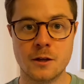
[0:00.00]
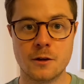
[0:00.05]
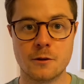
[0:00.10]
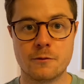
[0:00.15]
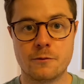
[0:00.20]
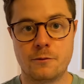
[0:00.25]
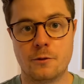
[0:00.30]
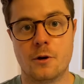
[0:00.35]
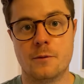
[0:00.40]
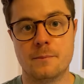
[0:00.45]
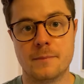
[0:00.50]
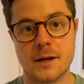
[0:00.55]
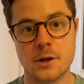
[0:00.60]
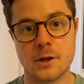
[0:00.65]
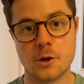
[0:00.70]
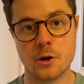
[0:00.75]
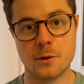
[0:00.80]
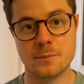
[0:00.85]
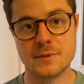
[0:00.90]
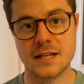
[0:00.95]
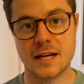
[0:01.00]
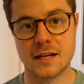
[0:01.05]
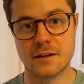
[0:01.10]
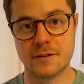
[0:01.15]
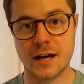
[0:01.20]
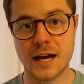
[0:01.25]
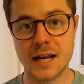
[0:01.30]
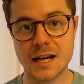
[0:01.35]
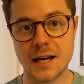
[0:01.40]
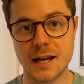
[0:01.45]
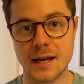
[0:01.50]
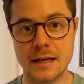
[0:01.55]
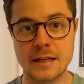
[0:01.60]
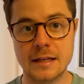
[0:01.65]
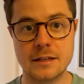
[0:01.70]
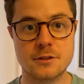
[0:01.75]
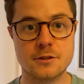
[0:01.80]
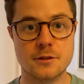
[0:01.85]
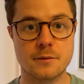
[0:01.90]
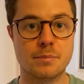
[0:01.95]
from my hometown of Adelaide
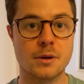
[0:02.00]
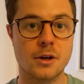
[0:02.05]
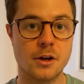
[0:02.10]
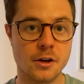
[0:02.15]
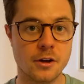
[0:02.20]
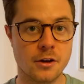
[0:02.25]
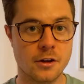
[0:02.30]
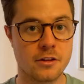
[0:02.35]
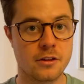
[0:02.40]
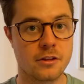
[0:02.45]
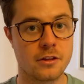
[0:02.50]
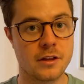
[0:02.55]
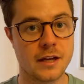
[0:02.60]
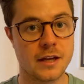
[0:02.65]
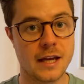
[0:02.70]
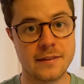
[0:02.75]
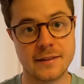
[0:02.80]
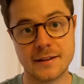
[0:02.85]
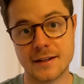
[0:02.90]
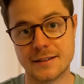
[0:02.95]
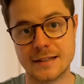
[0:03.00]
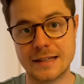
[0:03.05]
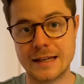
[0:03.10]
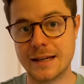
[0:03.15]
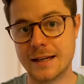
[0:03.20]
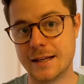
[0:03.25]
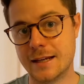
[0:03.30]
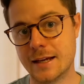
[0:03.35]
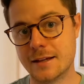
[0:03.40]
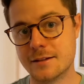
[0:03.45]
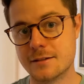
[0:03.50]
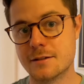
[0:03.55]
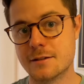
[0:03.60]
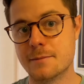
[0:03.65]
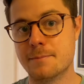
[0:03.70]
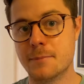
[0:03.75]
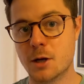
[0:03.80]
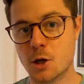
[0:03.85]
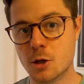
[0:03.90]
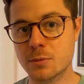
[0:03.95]
to Perth, and then I did it again to
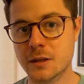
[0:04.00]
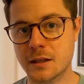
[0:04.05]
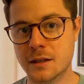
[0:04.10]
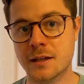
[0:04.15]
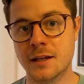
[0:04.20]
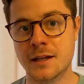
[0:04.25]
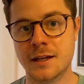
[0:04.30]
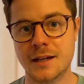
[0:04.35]
Melbourne.